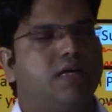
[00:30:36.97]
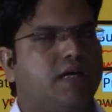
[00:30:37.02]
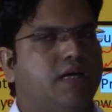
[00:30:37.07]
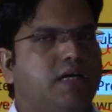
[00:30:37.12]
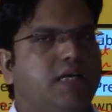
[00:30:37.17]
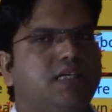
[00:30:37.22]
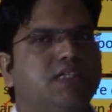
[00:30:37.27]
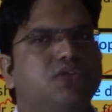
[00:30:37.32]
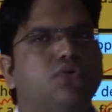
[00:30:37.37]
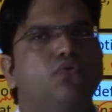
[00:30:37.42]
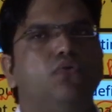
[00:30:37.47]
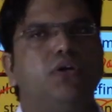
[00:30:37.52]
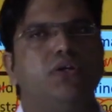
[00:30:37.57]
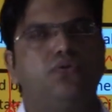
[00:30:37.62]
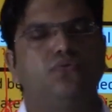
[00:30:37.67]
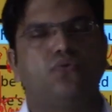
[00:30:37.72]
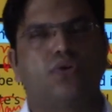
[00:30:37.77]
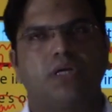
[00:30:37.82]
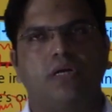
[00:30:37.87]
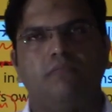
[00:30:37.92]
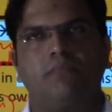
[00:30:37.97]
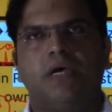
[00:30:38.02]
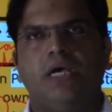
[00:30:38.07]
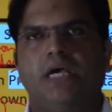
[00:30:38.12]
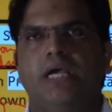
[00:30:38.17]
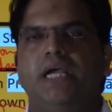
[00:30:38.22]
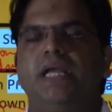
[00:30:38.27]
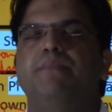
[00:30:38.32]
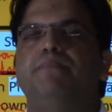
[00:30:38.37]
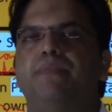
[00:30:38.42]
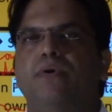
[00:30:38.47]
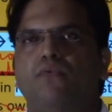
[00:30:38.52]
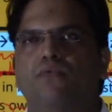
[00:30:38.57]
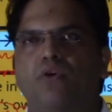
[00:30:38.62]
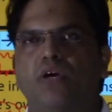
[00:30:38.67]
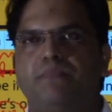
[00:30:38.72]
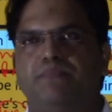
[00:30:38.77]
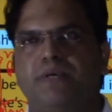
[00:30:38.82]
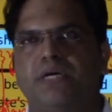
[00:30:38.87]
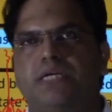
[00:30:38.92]
is going to come in
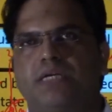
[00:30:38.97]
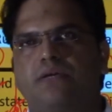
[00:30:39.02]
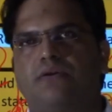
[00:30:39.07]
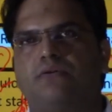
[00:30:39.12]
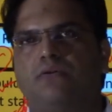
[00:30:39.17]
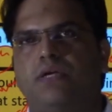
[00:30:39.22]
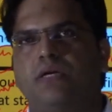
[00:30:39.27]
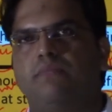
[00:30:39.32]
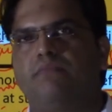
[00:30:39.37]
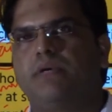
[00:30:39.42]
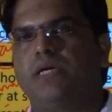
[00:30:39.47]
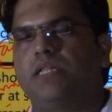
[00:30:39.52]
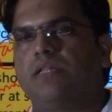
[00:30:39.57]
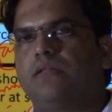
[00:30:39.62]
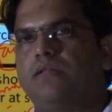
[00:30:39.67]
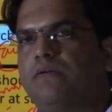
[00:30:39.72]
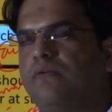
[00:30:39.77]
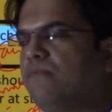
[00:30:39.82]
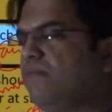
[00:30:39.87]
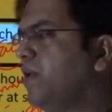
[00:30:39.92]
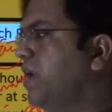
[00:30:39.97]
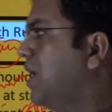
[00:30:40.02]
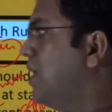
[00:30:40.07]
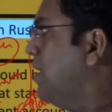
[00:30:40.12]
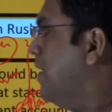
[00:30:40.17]
what particular month. When